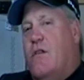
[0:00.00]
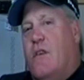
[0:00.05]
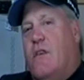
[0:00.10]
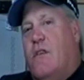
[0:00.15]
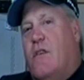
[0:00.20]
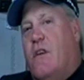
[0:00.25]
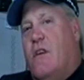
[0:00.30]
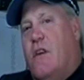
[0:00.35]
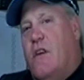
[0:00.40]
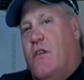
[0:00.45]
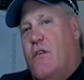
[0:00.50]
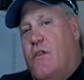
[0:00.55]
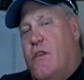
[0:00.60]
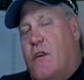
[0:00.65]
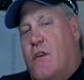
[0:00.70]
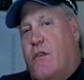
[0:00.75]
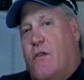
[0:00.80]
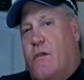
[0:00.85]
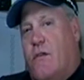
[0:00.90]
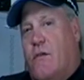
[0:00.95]

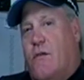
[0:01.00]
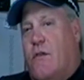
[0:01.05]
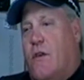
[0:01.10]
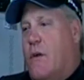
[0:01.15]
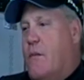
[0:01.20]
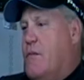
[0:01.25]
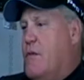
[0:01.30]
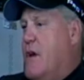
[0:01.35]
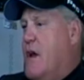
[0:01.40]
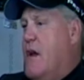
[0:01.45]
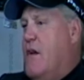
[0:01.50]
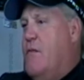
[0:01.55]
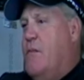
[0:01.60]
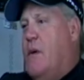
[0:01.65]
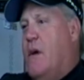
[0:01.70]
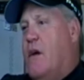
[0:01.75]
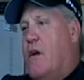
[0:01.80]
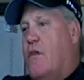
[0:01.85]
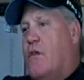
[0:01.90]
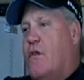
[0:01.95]
statistics from Dave
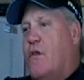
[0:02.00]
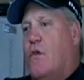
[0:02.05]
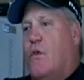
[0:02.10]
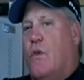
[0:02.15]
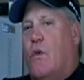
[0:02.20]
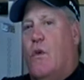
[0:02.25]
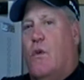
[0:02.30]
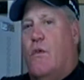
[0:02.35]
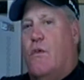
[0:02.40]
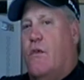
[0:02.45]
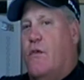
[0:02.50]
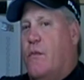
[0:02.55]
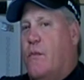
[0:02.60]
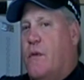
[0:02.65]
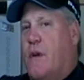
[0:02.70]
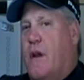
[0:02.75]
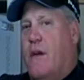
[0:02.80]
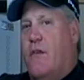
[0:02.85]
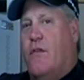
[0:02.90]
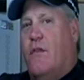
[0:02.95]
Pell's schools or
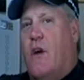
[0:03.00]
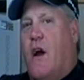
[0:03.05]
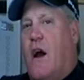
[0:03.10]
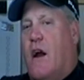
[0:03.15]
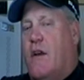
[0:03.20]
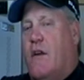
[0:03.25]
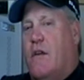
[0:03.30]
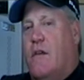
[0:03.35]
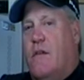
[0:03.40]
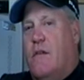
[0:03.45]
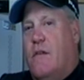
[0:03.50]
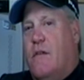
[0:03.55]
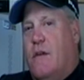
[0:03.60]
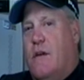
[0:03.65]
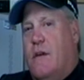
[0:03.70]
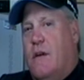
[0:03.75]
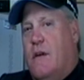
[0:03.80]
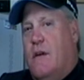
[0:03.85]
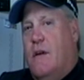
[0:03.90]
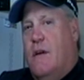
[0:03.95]
from Dave Stockton
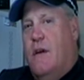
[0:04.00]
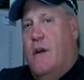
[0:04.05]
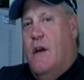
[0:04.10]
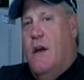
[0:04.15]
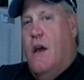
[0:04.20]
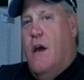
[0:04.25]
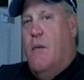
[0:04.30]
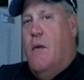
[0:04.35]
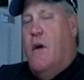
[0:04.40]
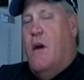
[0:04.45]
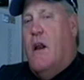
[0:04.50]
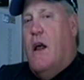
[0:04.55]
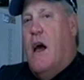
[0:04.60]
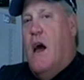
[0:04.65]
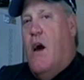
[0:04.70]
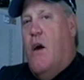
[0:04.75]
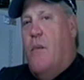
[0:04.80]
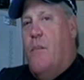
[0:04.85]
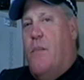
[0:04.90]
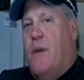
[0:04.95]
about
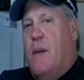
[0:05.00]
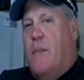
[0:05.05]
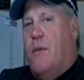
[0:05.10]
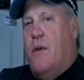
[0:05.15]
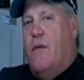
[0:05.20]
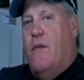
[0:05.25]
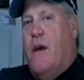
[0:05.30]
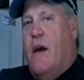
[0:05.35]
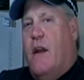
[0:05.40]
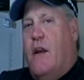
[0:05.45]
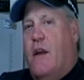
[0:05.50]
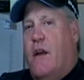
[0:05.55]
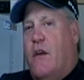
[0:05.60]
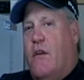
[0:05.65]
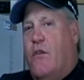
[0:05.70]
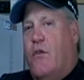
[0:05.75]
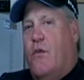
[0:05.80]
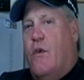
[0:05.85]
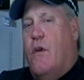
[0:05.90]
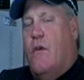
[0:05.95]
how people have had a
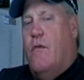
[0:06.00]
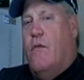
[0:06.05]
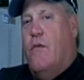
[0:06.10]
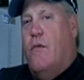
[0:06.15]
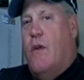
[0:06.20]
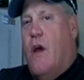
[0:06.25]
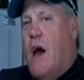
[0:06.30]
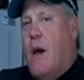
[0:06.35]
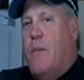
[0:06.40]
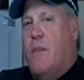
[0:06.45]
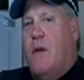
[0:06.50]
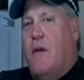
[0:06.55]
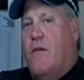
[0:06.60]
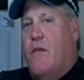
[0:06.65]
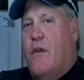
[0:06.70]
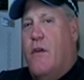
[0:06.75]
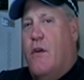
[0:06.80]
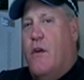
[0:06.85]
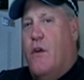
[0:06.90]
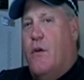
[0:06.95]
history of not being
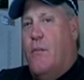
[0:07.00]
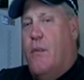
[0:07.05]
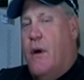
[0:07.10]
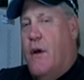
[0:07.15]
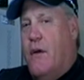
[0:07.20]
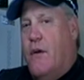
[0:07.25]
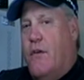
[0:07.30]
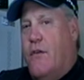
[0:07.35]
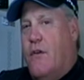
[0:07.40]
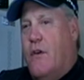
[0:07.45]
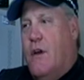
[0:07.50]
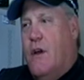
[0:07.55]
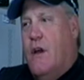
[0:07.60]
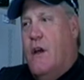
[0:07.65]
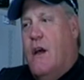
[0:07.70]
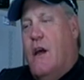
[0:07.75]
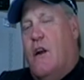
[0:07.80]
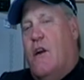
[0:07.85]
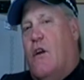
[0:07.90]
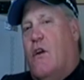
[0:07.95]
very good putters,
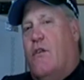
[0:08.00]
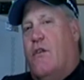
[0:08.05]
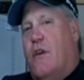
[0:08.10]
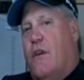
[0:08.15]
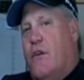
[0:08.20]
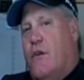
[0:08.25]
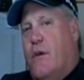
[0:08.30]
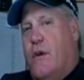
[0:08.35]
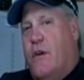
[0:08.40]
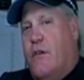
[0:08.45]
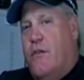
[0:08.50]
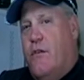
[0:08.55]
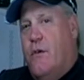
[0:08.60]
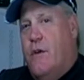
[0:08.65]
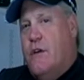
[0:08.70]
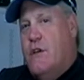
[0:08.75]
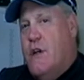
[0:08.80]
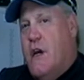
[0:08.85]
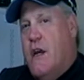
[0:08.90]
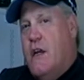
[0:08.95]
and all of a sudden their
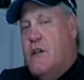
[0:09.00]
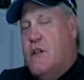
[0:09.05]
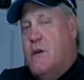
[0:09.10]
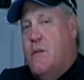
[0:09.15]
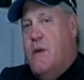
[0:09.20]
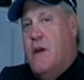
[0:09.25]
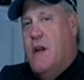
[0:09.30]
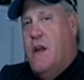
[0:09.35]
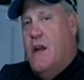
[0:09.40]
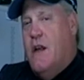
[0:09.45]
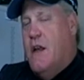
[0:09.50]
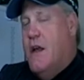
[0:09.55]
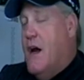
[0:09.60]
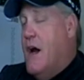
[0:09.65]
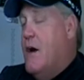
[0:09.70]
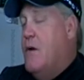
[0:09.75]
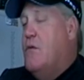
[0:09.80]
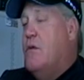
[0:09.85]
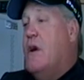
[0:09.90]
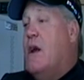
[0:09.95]
history changed immediately.
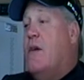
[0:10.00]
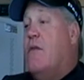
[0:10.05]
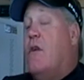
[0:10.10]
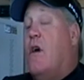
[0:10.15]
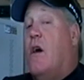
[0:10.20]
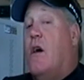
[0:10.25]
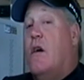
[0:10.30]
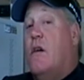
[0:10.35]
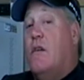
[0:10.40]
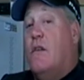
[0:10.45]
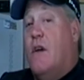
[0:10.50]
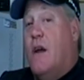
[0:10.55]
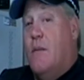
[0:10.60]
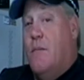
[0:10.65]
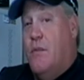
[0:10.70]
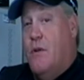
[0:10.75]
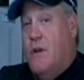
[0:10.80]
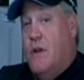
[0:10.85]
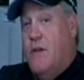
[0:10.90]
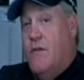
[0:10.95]
I would have a hard
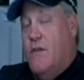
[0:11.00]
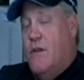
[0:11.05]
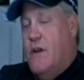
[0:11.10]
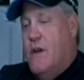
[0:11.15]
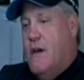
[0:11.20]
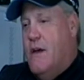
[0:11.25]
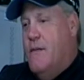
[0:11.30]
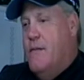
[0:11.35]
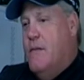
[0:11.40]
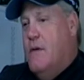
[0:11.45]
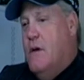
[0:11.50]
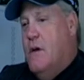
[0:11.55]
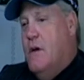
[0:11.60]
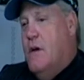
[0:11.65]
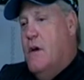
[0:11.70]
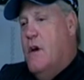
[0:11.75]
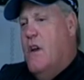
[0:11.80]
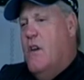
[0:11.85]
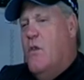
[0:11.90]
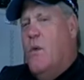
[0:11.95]
time believing that.
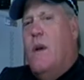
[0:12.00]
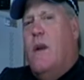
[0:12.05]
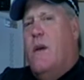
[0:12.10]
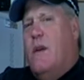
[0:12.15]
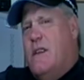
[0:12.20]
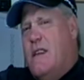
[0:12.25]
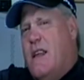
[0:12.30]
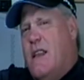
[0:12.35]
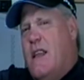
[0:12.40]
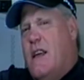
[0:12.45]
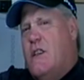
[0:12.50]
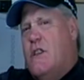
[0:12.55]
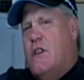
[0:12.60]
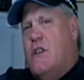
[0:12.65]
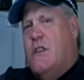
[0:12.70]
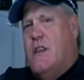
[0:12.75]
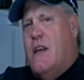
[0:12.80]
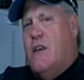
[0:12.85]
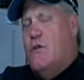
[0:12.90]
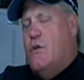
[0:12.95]
So anyways, that's
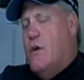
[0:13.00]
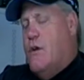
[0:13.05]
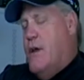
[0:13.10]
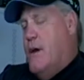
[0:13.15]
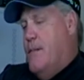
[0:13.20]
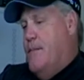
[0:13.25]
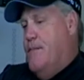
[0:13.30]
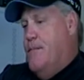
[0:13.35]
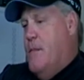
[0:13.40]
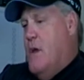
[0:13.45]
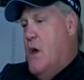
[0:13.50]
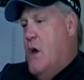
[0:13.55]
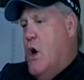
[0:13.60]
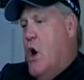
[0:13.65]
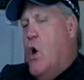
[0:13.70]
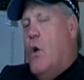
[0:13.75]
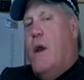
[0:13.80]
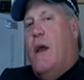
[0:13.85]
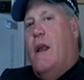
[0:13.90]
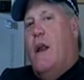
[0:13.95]
just that sort of thing.
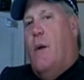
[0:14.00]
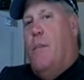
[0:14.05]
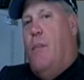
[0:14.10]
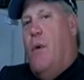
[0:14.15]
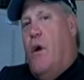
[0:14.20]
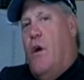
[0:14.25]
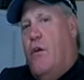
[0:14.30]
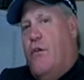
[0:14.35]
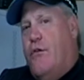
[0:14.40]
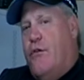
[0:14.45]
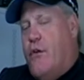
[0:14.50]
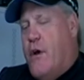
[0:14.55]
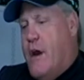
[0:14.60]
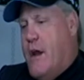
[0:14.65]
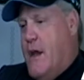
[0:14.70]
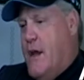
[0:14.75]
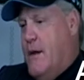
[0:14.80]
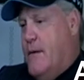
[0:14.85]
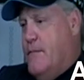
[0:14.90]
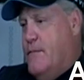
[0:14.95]
Okay, now ball
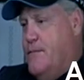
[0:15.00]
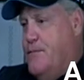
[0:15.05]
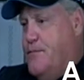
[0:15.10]
striking.